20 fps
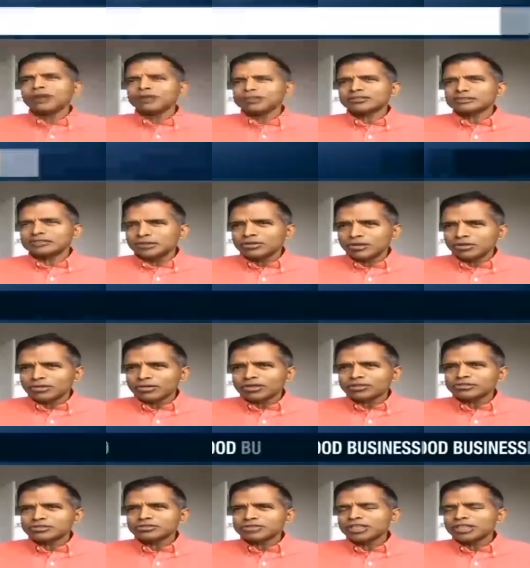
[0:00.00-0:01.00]
as you know,
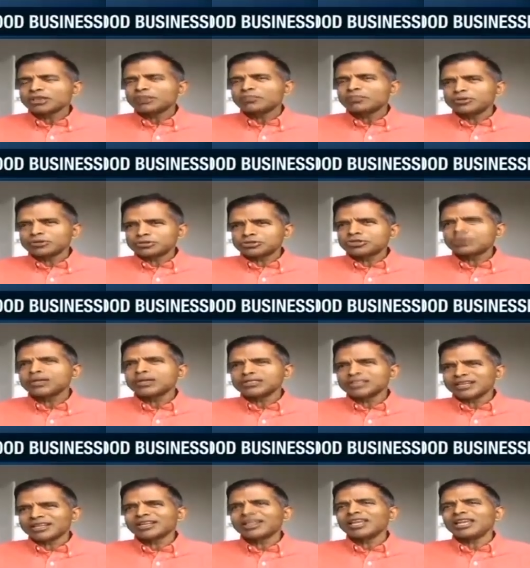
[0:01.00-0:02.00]
as you see the push
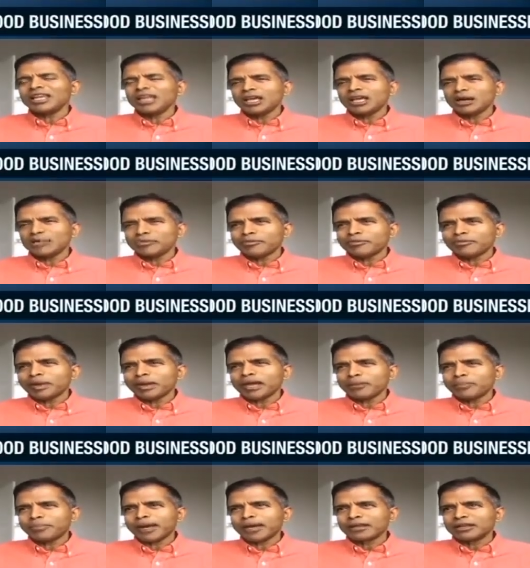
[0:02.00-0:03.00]
towards the cleaning up of
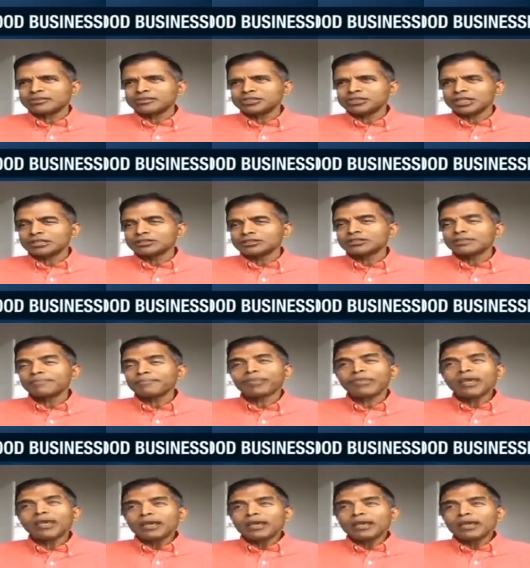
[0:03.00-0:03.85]
bank balance sheets.